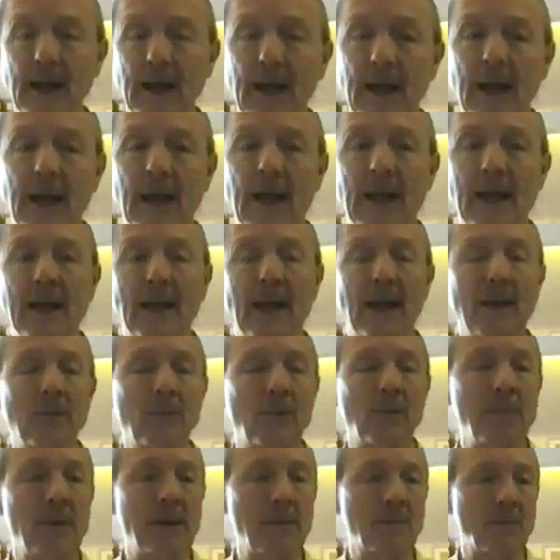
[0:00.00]
And I
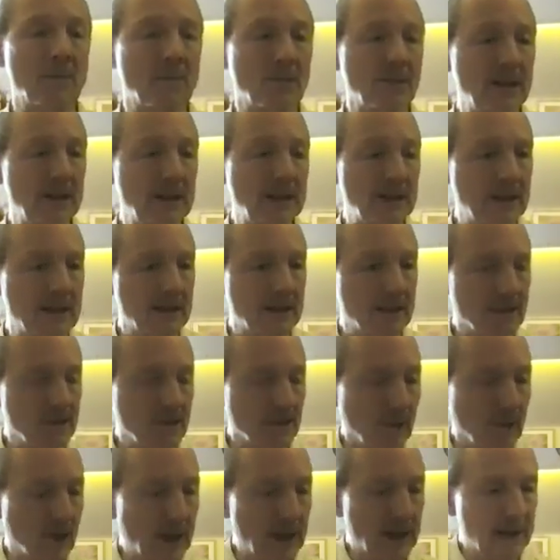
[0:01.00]
remember reading this
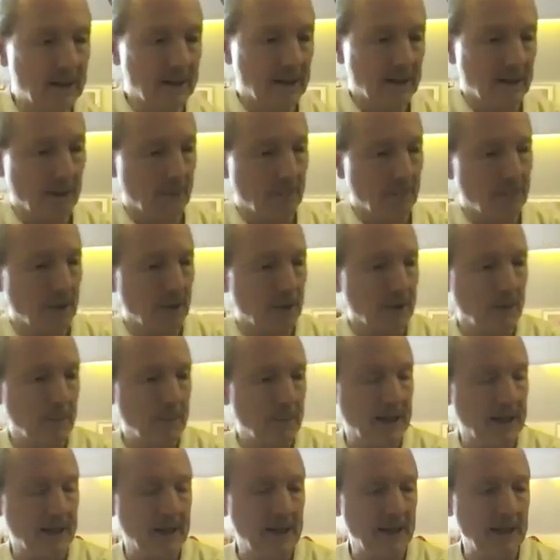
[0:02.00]
great book
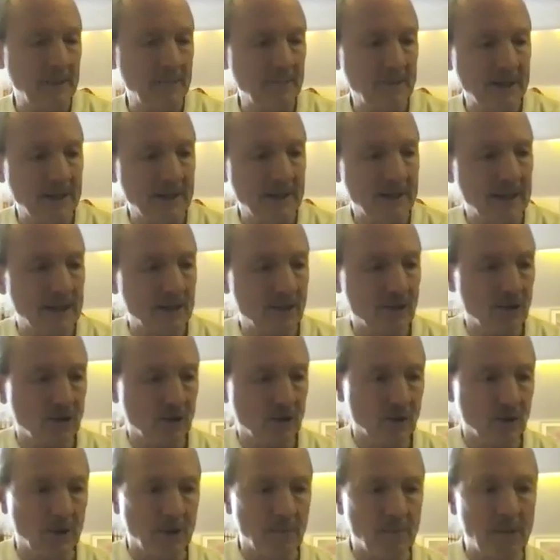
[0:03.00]
about an empty
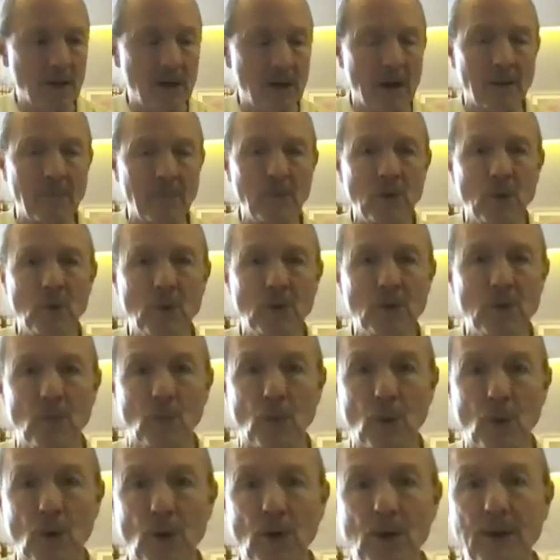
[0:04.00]
nester, the mom who was
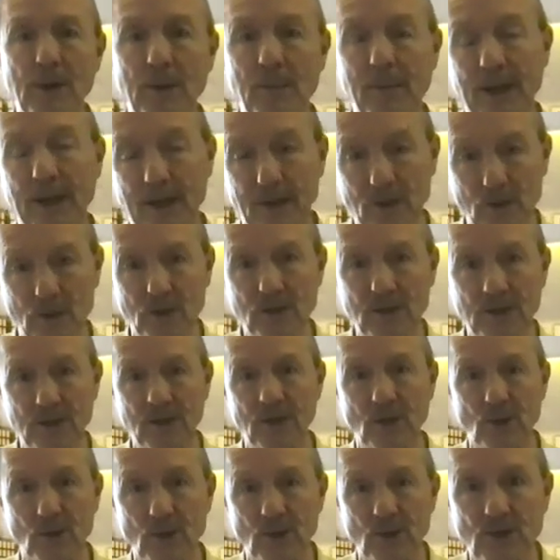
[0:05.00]
worried about losing
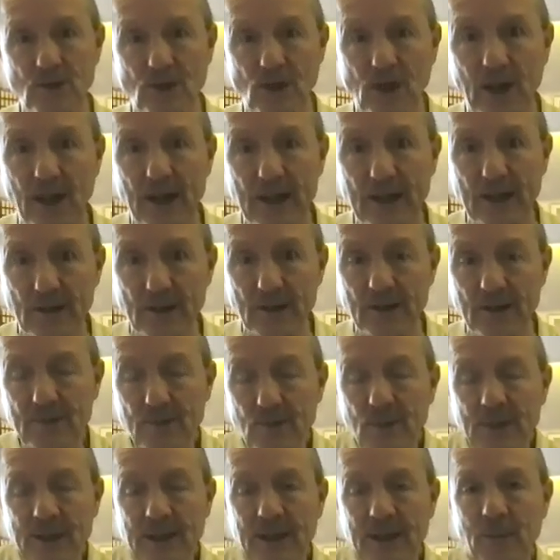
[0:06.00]
her child
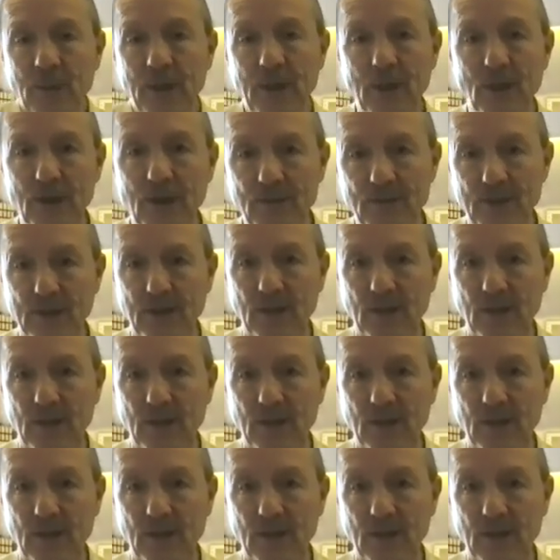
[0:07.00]
when they went off to